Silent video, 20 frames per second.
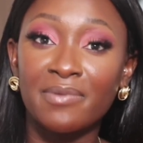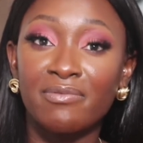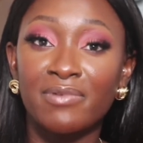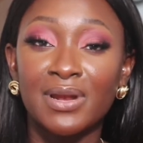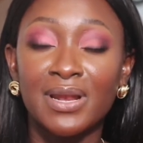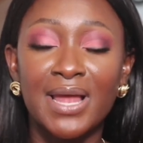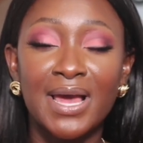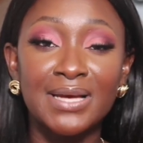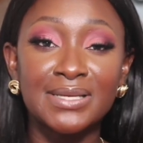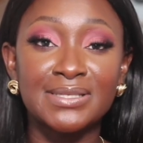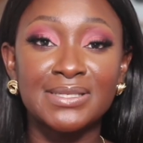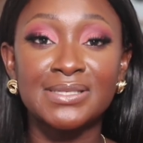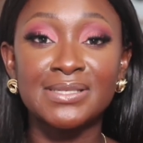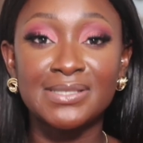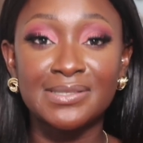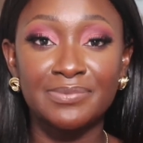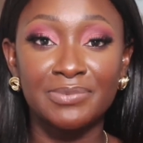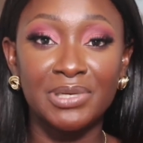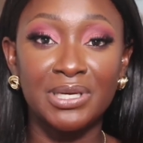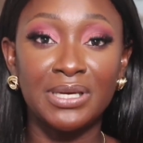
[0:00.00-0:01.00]
It
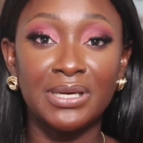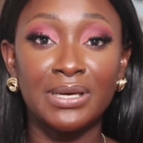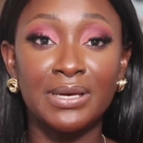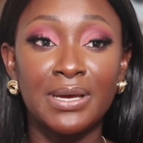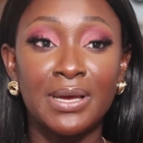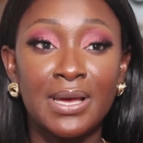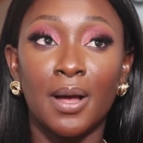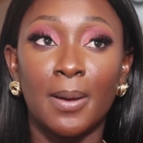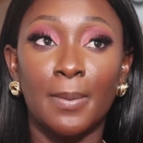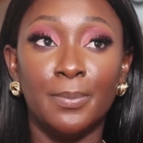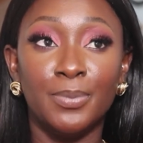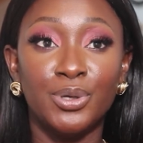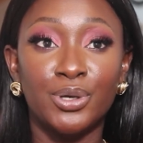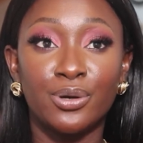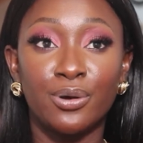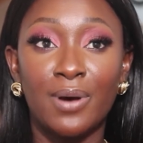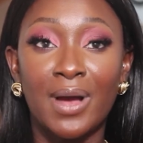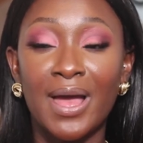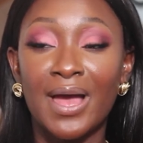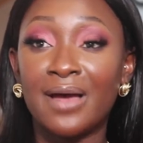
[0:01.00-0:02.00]
relaxes me. Um, you
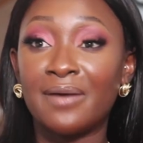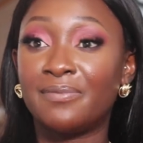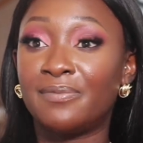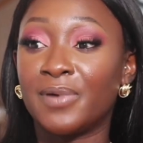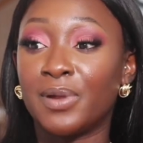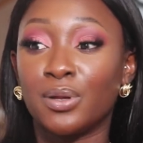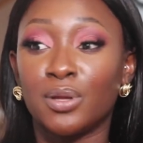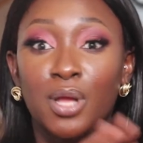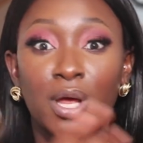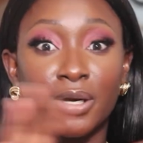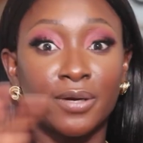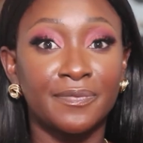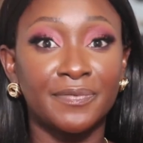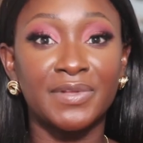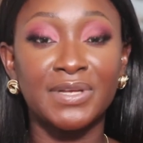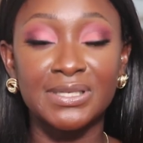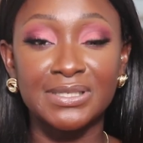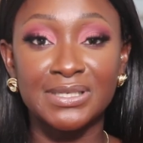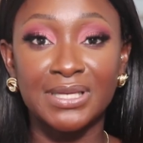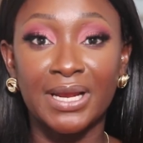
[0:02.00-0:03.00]
know, I have a lot of
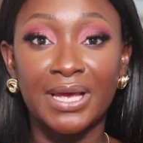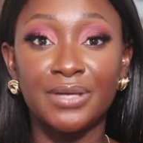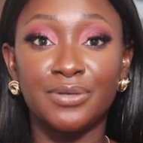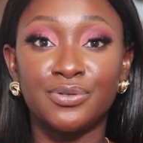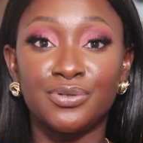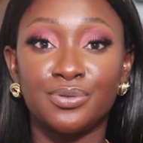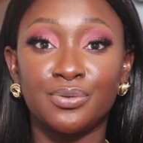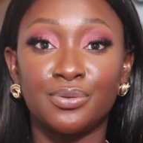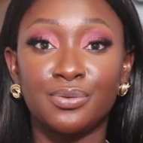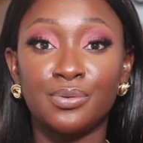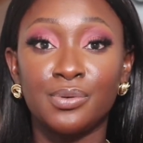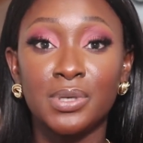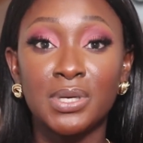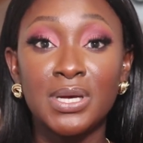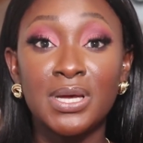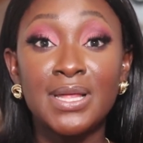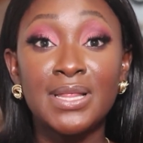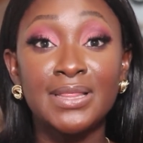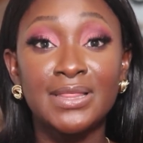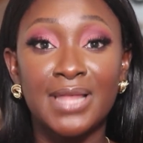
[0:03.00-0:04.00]
things that I do
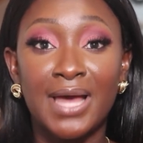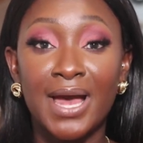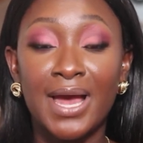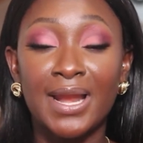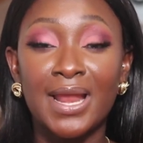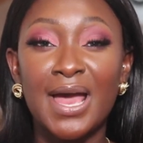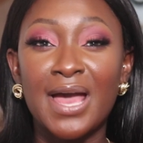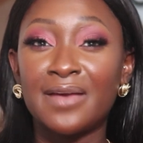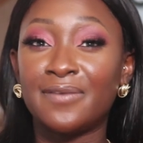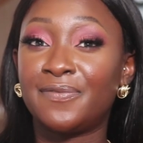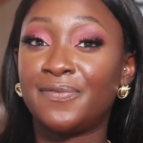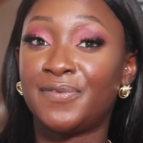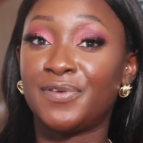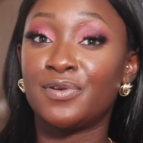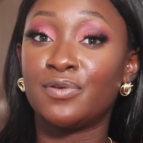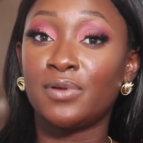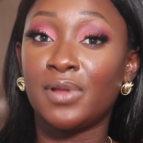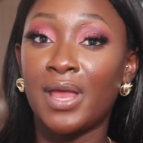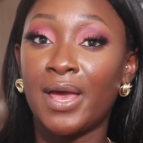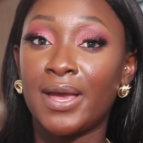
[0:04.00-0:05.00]
that I
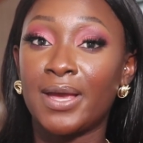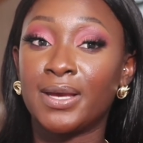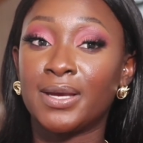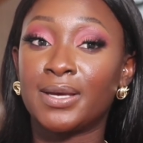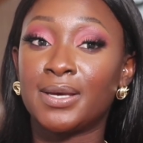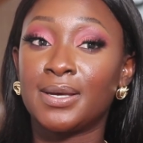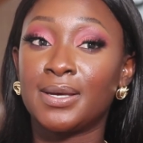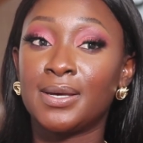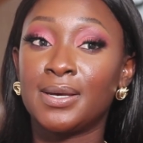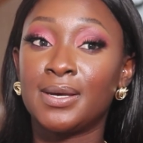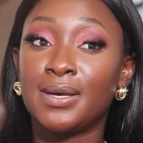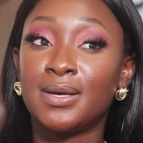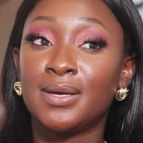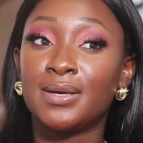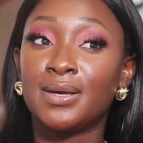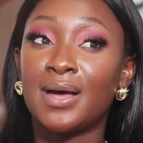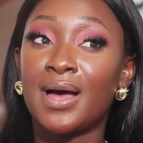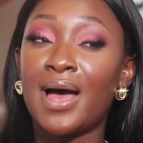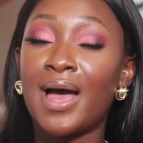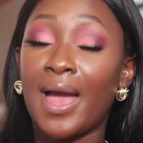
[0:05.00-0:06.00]
feel like
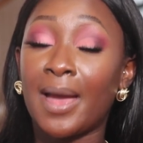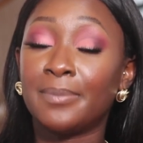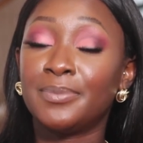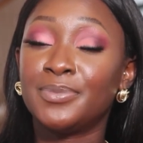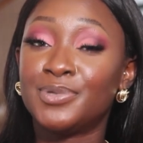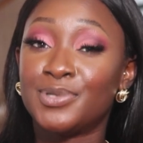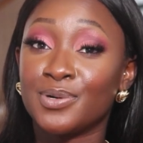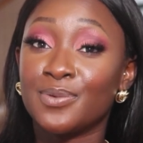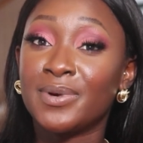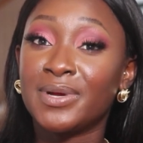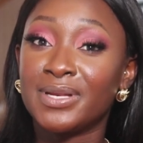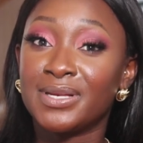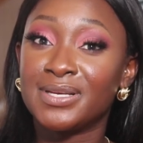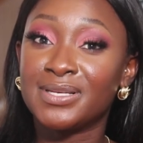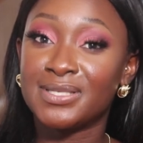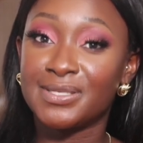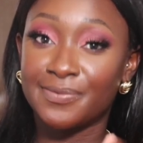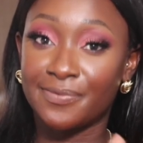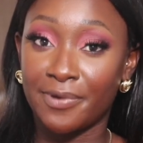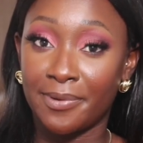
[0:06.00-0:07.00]
I'm doing
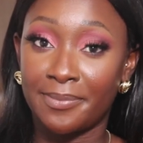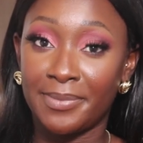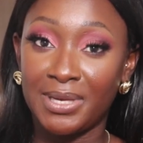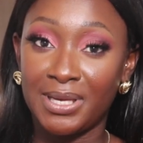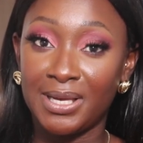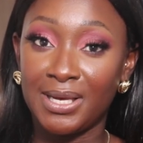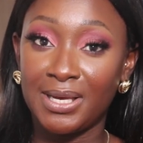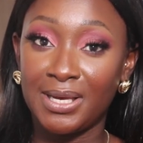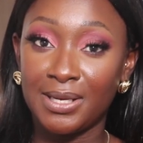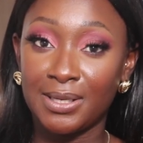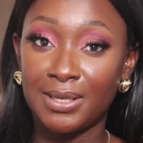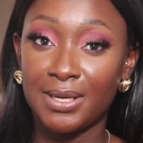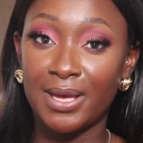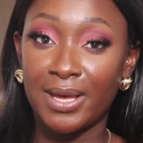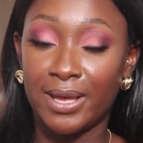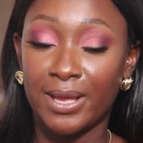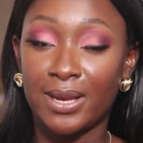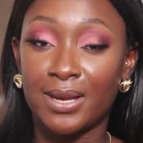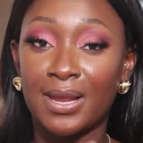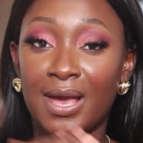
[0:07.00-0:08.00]
this for me,
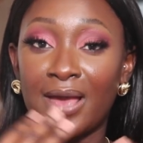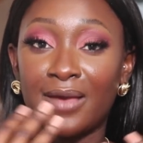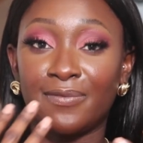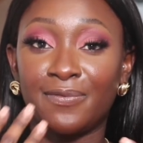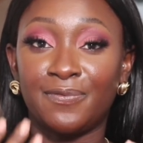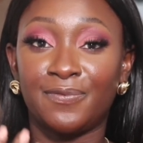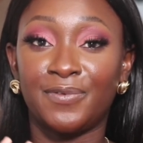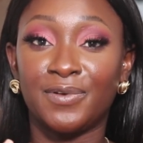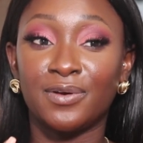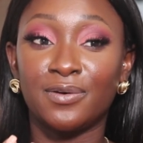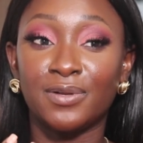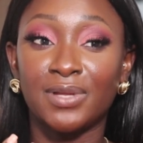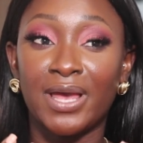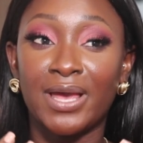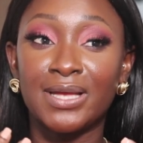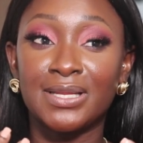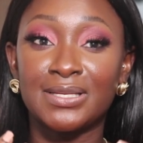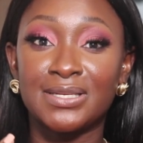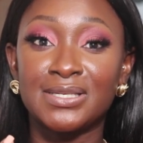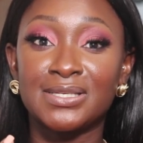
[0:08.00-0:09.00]
and I feel
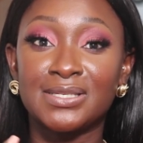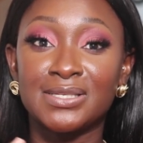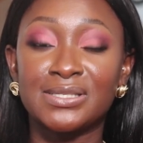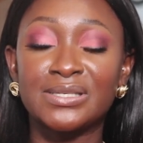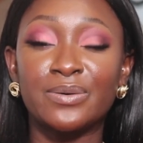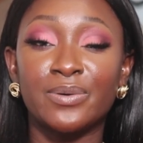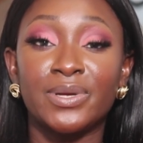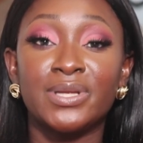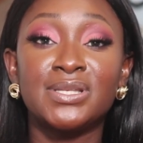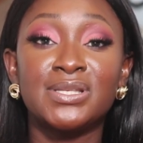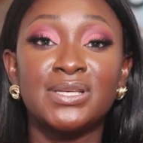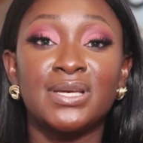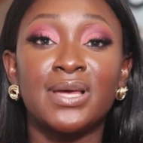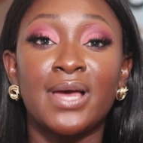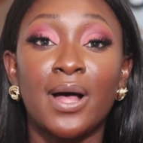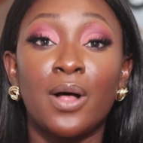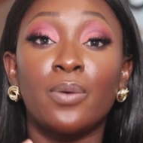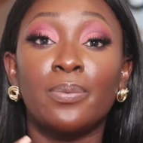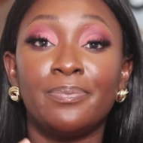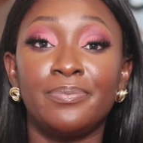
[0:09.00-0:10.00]
like this is going to
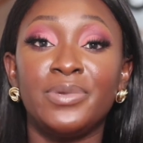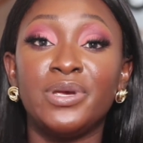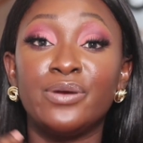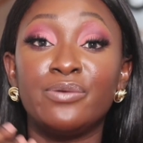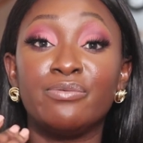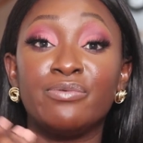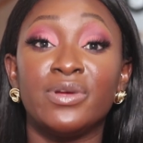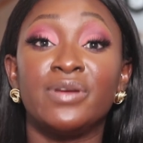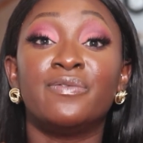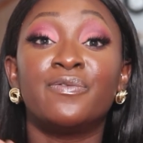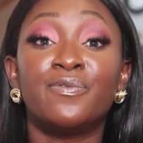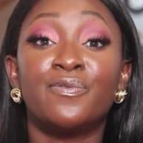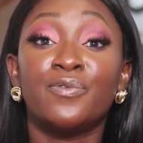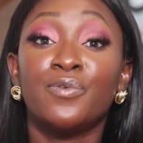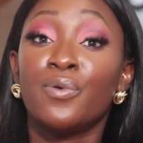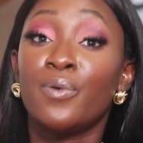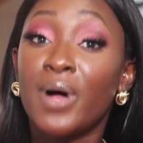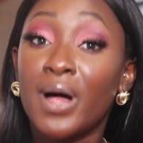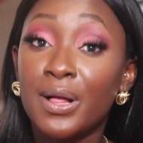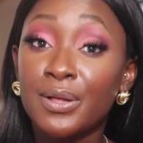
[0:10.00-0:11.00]
help me
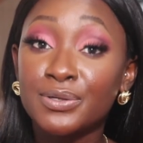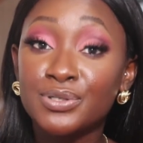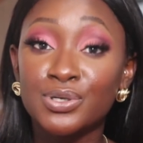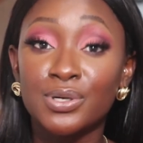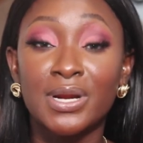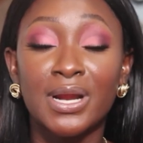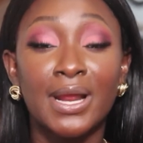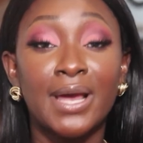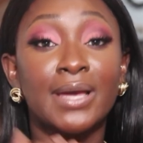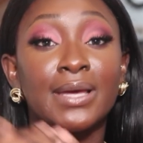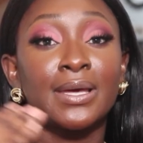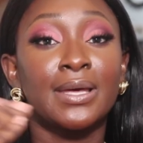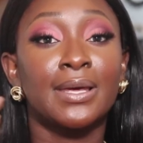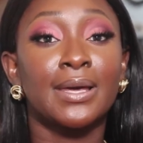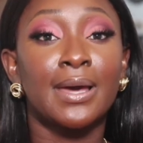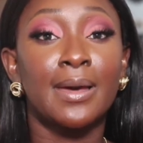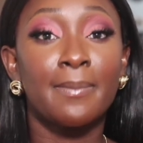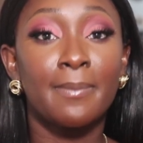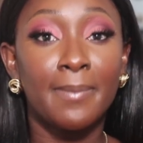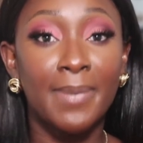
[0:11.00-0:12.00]
refuel so that I can
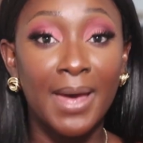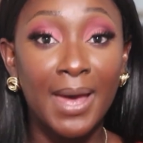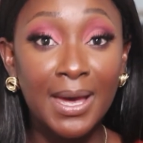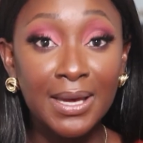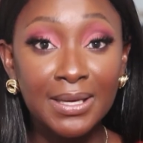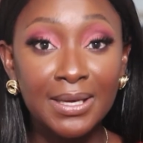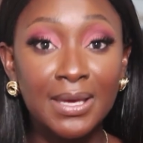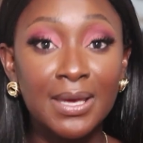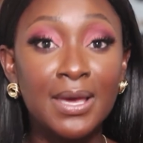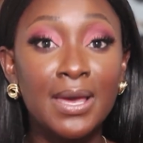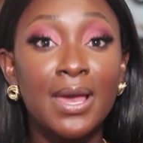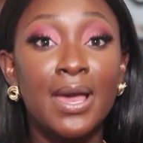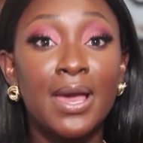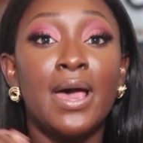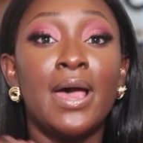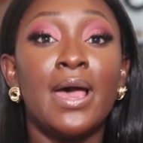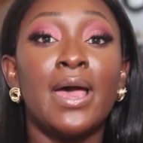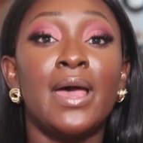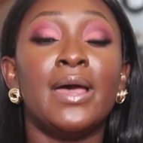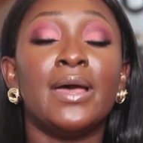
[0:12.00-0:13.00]
come back
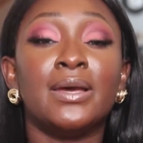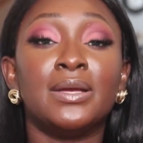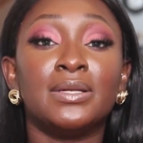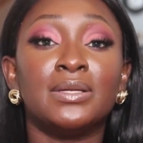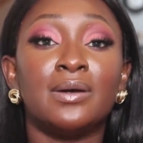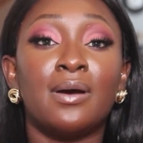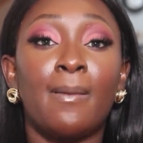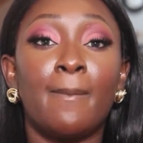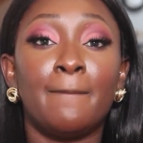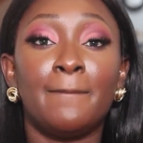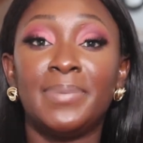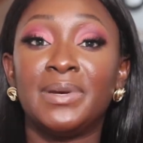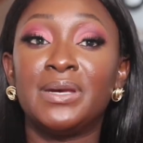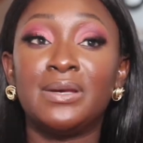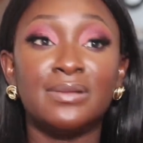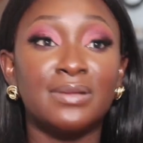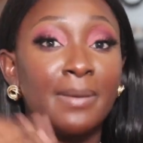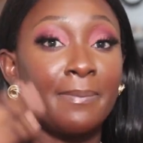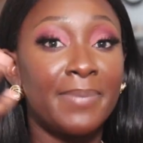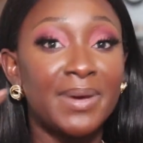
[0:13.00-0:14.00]
and
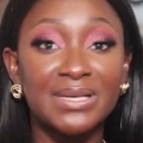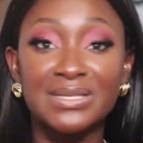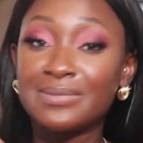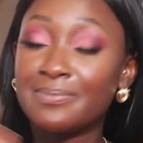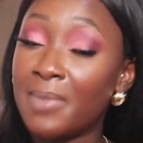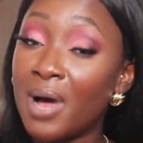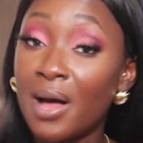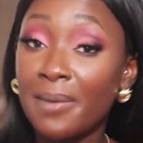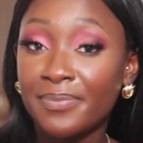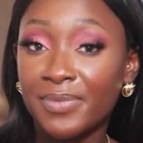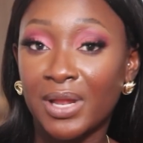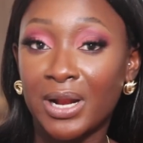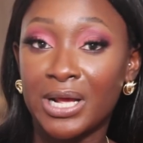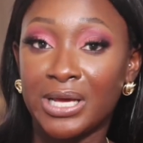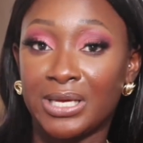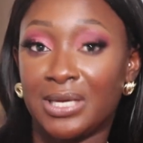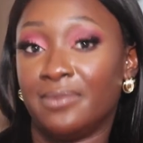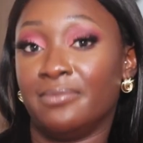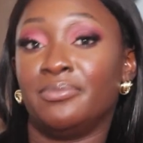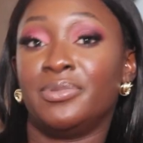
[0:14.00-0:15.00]
be the best mom that
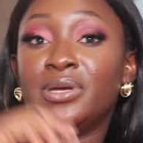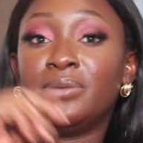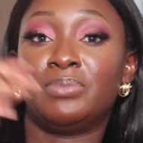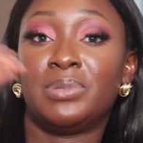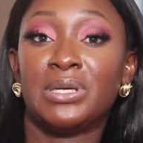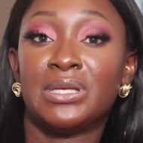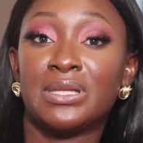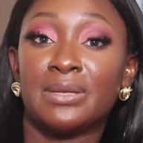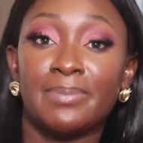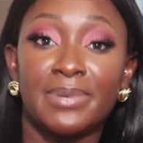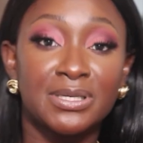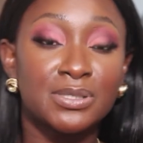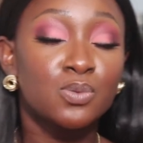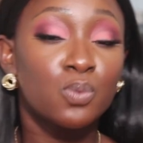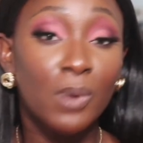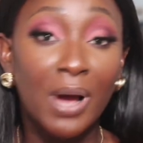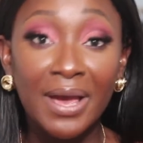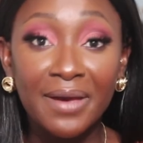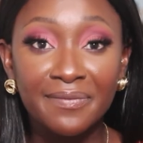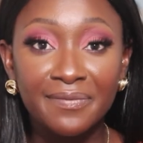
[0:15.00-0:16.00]
I can be, be the best
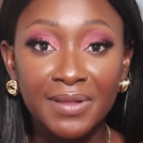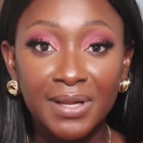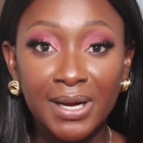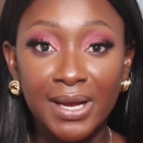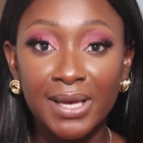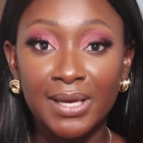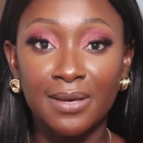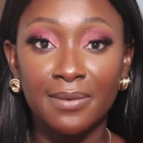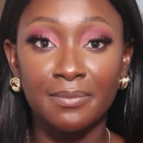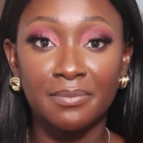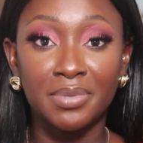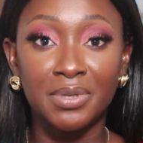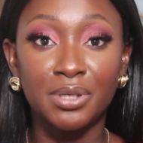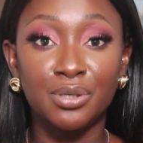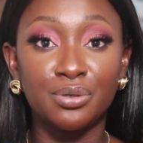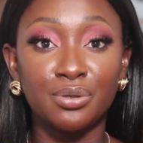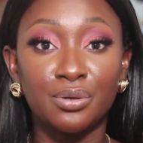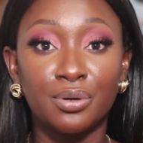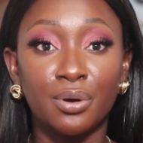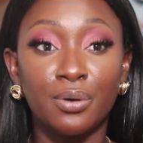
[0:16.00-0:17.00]
wife that I can be,
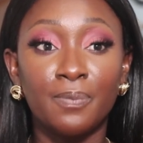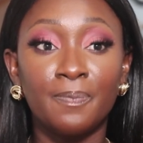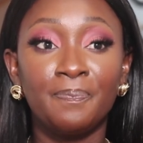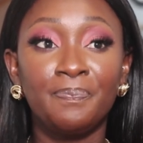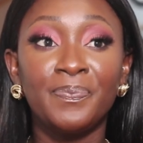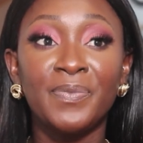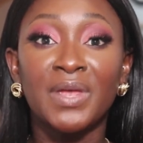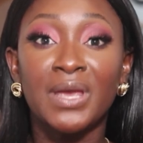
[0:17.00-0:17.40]
you know.